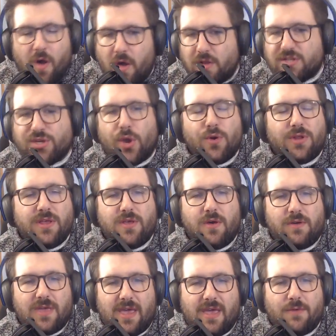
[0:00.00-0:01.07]
totally
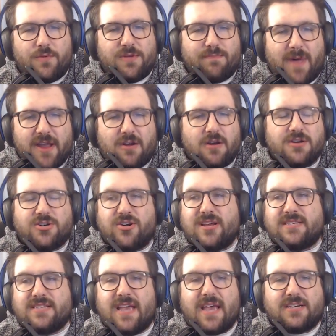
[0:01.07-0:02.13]
okay with
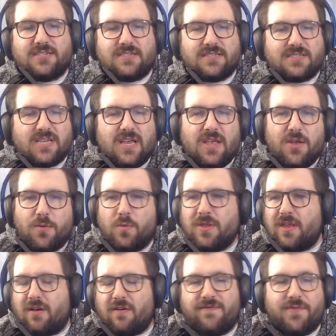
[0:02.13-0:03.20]
microtransactions when
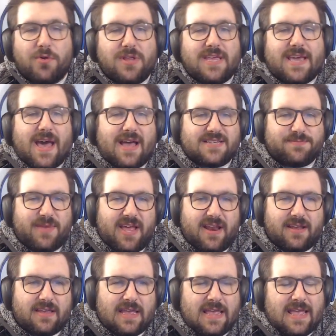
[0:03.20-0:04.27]
they're fully
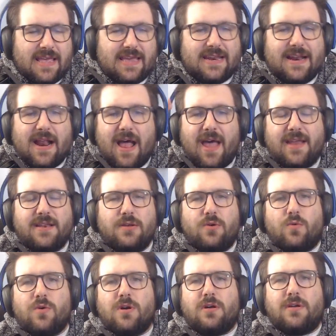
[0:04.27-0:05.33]
cosmetic. In an ideal
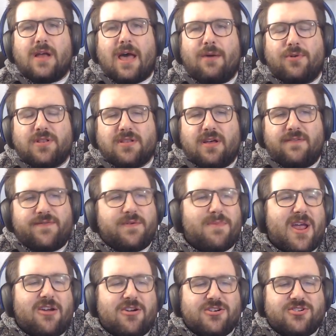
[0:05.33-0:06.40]
world, I would love for
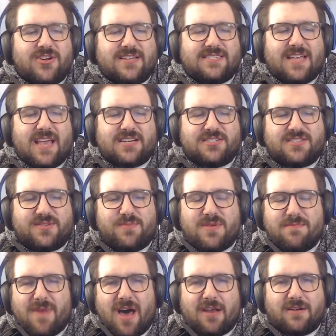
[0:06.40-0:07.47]
microtransactions to be
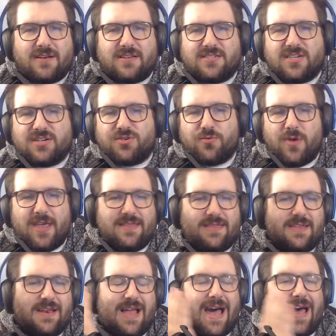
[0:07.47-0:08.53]
modeled in such a way
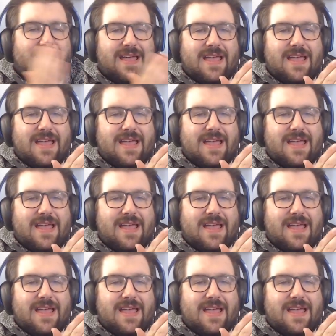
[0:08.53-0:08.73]
that I